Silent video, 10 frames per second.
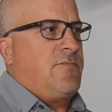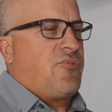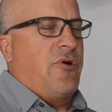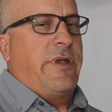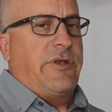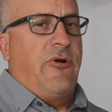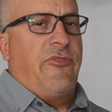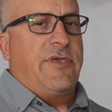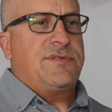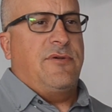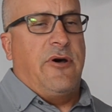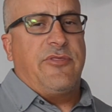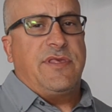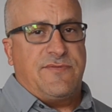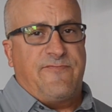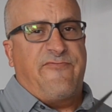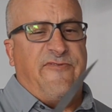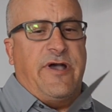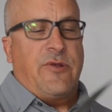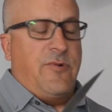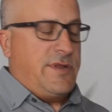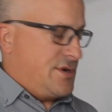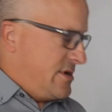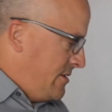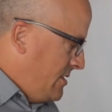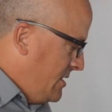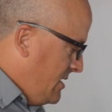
prone to dullness. All these finer ones are.